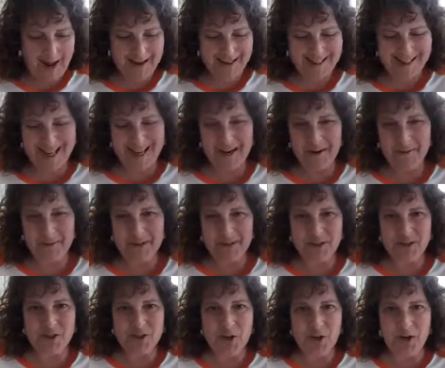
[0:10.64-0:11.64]
decided I was
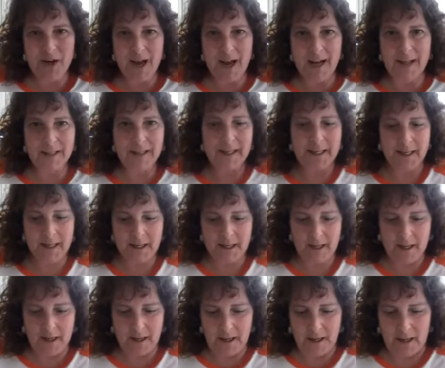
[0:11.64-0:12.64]
going to start
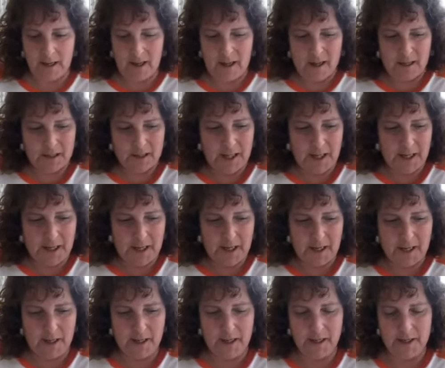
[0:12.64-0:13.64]
highlighting, like,
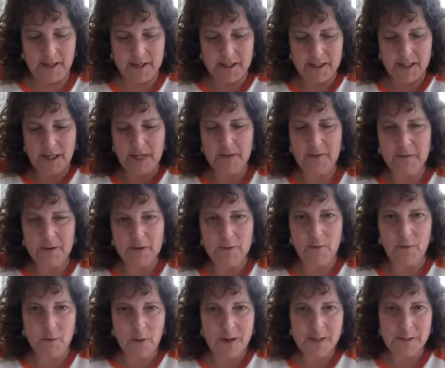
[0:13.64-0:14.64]
instead of
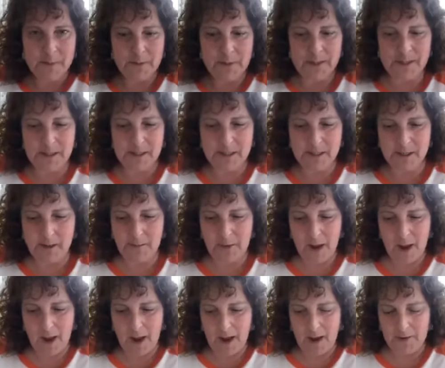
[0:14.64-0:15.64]
different recipes and stuff,
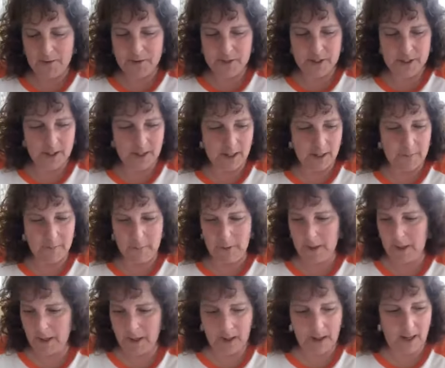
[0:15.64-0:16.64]
I was going to like
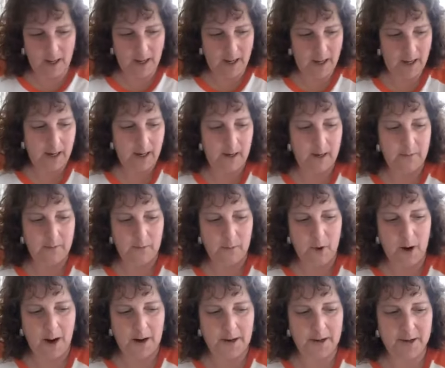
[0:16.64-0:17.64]
pick a
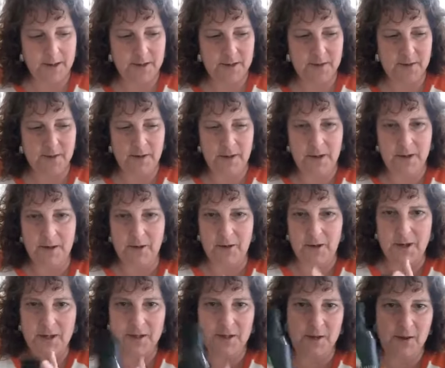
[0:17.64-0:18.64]
product, and you
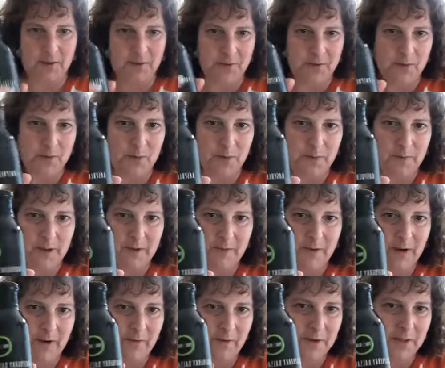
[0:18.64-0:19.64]
guys know this is one of my
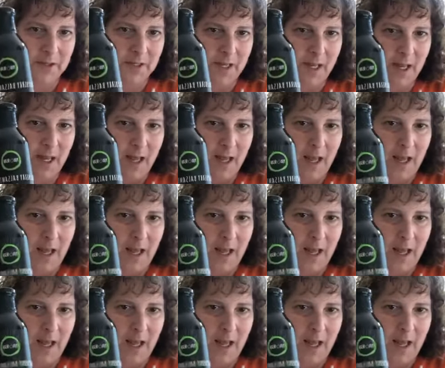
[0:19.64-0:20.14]
favorites,